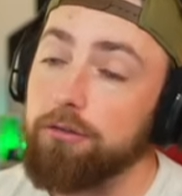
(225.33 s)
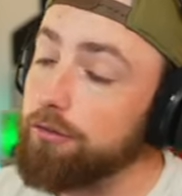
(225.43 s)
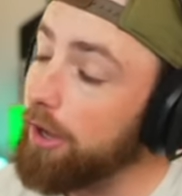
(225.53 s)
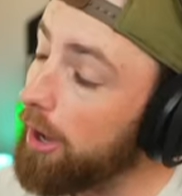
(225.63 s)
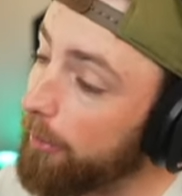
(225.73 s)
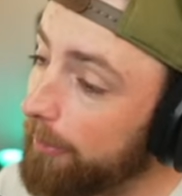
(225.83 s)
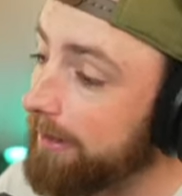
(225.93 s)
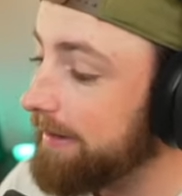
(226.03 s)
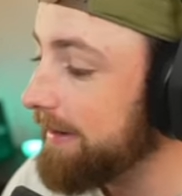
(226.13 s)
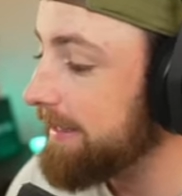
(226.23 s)
So,
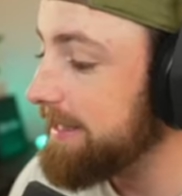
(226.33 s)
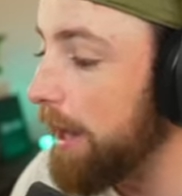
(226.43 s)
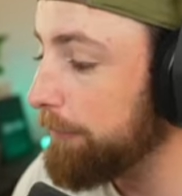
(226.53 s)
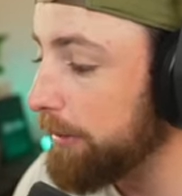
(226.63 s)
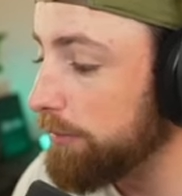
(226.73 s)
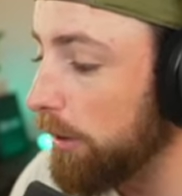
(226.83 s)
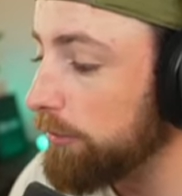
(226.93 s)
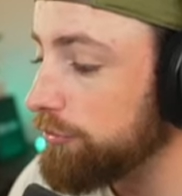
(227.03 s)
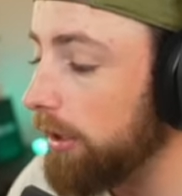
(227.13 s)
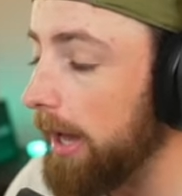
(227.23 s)
yeah, if we could throw a
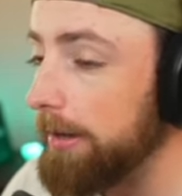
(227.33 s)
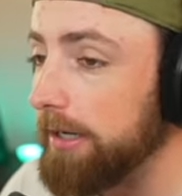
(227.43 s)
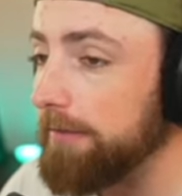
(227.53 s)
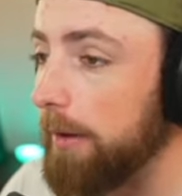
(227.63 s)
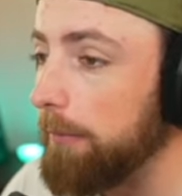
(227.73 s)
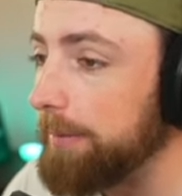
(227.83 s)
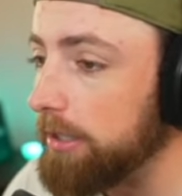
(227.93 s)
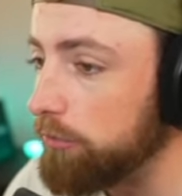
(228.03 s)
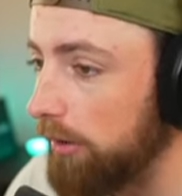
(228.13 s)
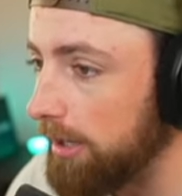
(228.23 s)
shutout here, that would be
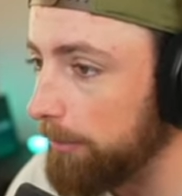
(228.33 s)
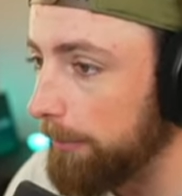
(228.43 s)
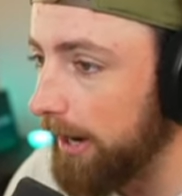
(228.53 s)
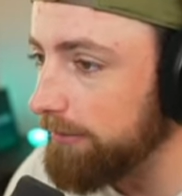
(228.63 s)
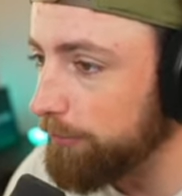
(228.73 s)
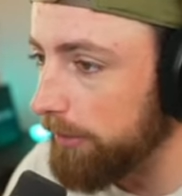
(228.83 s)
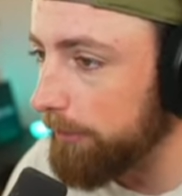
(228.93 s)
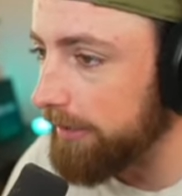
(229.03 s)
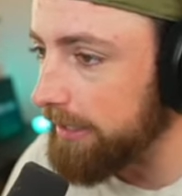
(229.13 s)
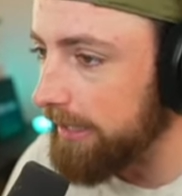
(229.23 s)
incredible. But I just really
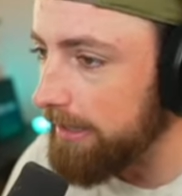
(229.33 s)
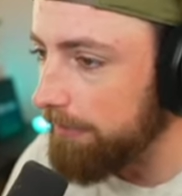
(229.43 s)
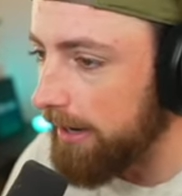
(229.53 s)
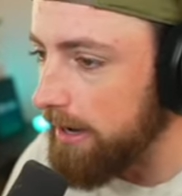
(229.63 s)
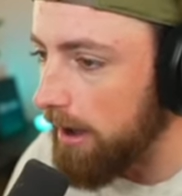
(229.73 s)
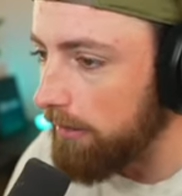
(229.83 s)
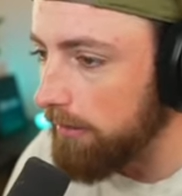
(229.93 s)
want to get a hit right now.